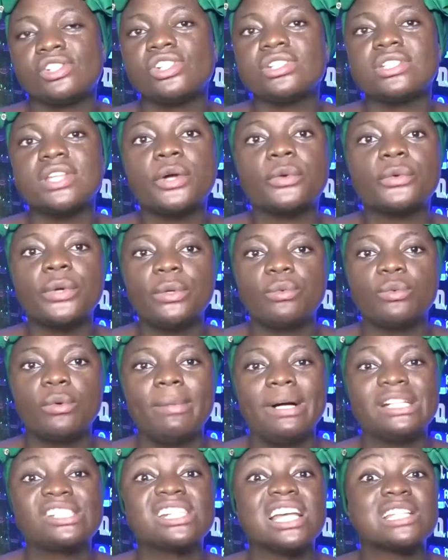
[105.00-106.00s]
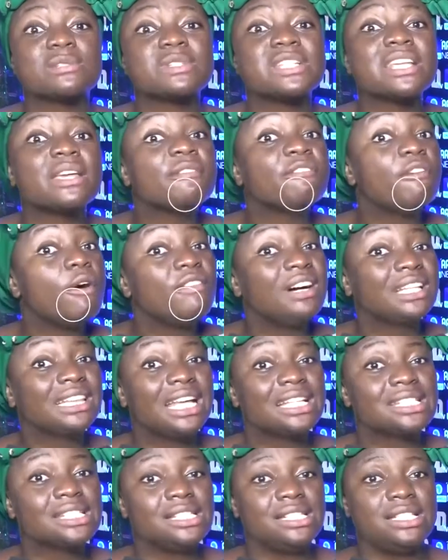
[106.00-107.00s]
She's a great woman. She has been singing for over
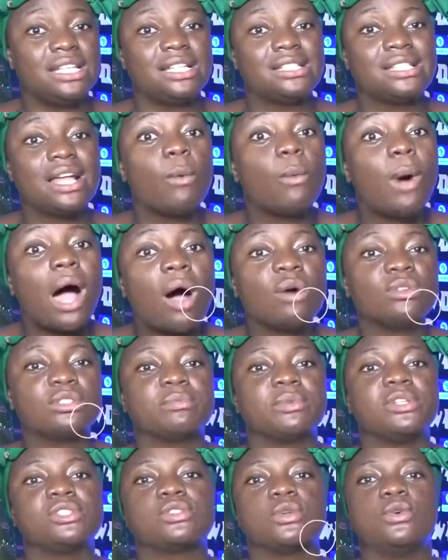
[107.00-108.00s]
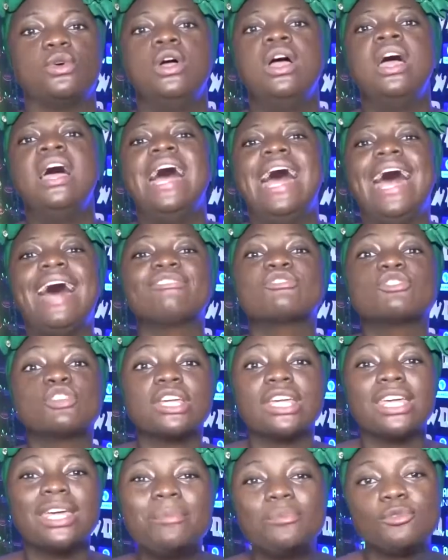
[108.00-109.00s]
30 years. That wild So I have to
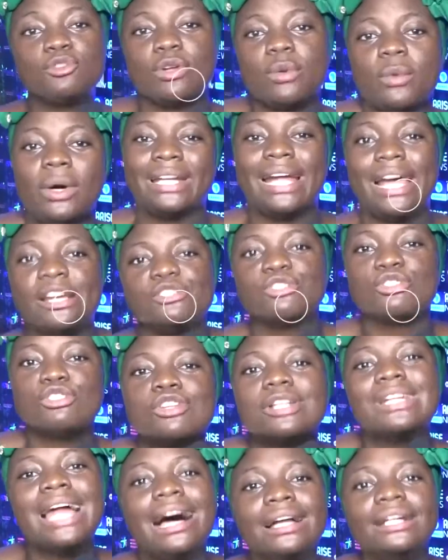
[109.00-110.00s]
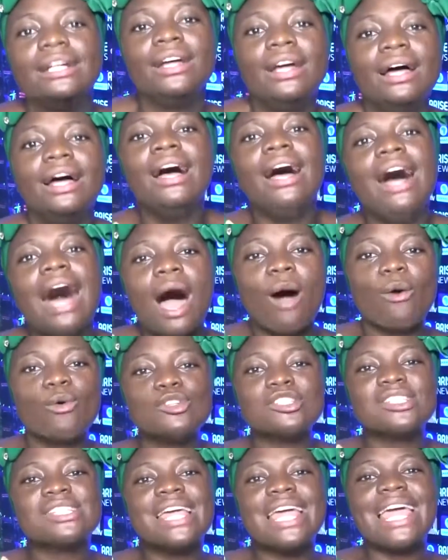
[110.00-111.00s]
keep doing what I do so that I
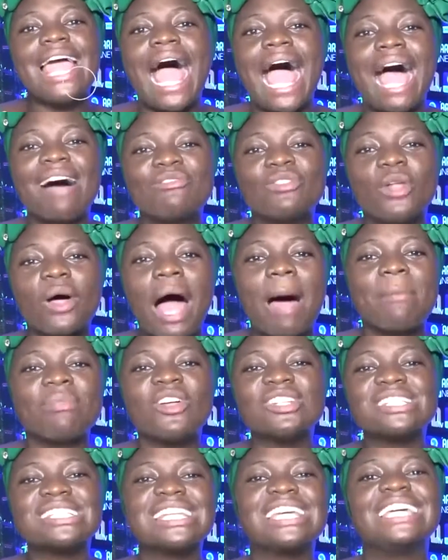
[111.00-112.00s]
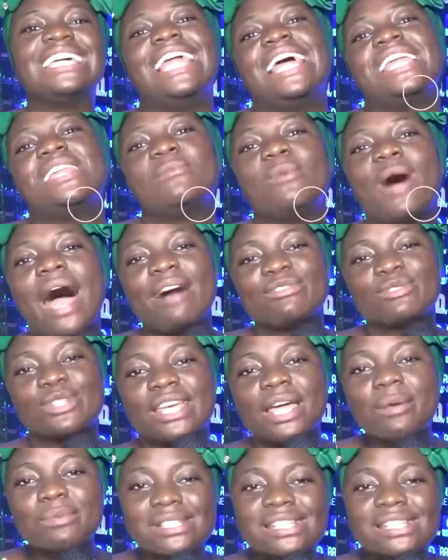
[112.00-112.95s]
will say I'm not, I'm not singing anymore. I have to keep